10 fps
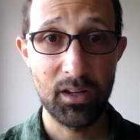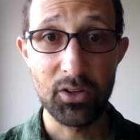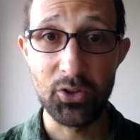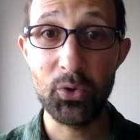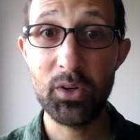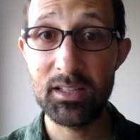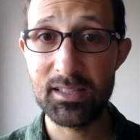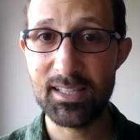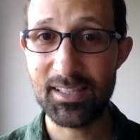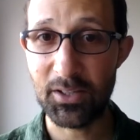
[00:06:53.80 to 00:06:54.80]
You can
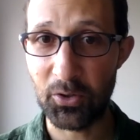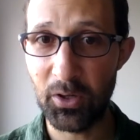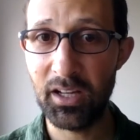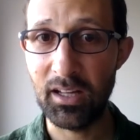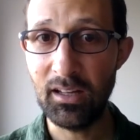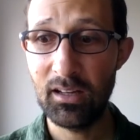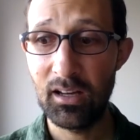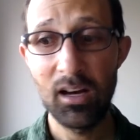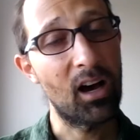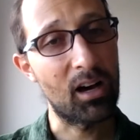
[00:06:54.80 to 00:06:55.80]
disagree
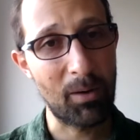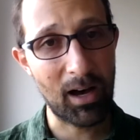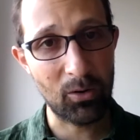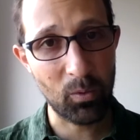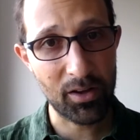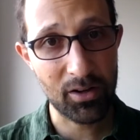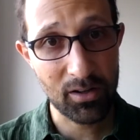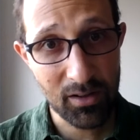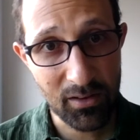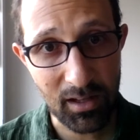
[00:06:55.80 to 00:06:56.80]
about
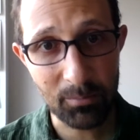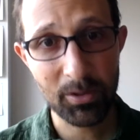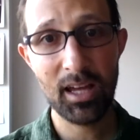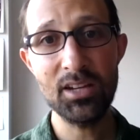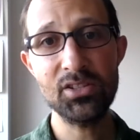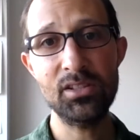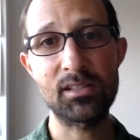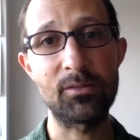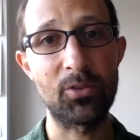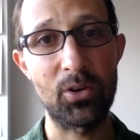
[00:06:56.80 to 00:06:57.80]
whether the implications
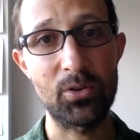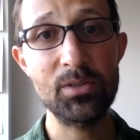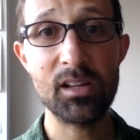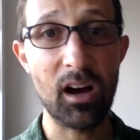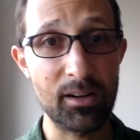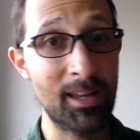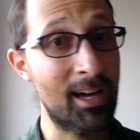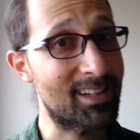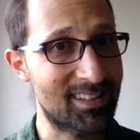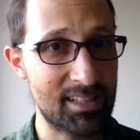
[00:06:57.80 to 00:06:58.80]
of those are
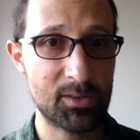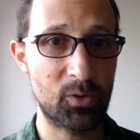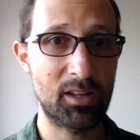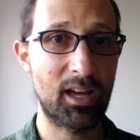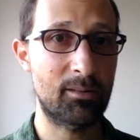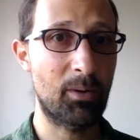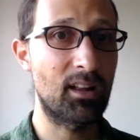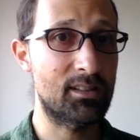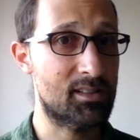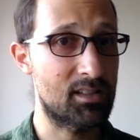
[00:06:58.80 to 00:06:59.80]
that this or that
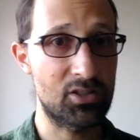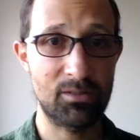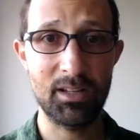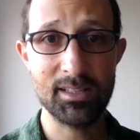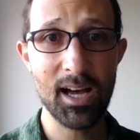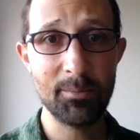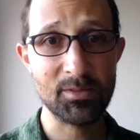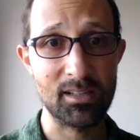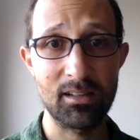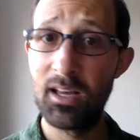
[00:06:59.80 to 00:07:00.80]
policy should be
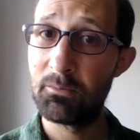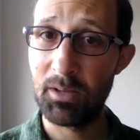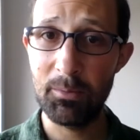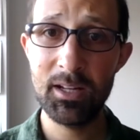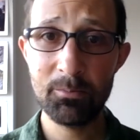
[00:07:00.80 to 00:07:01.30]
adopted. Maybe an